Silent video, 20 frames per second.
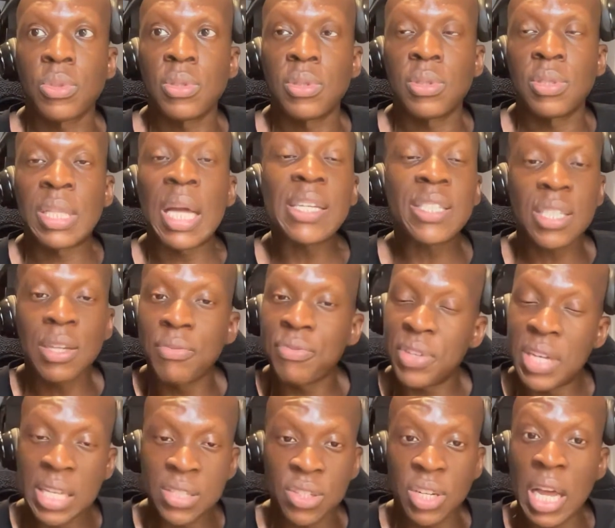That's
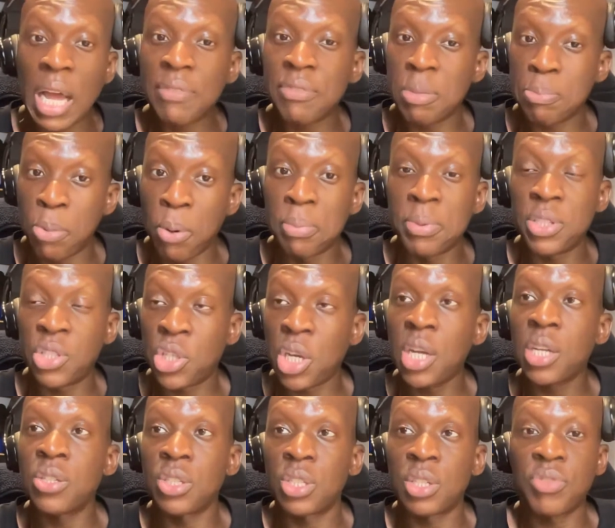something that's going to have to probably
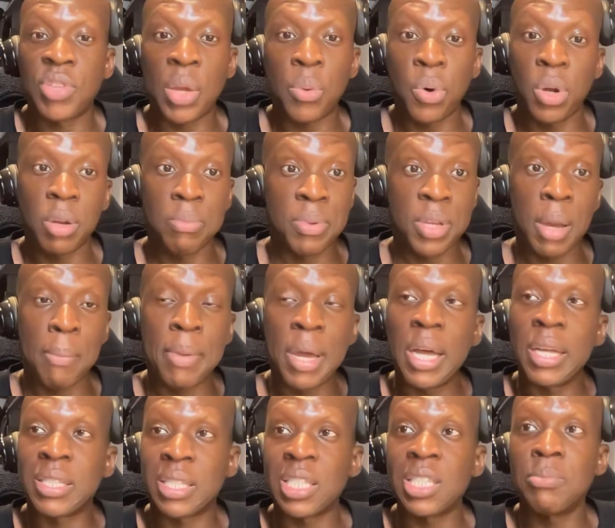change if they want to be a
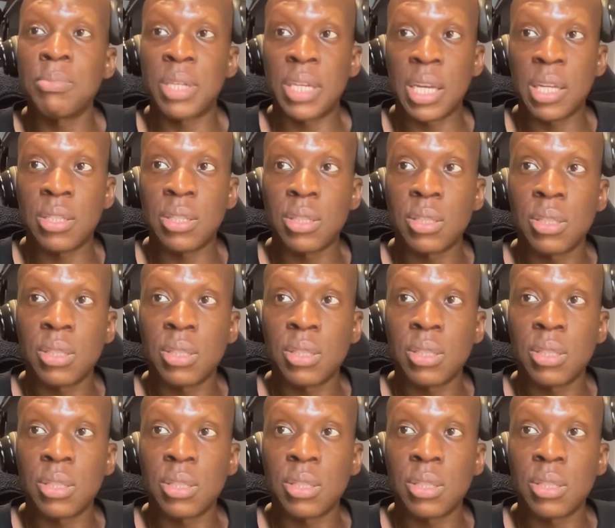better team again.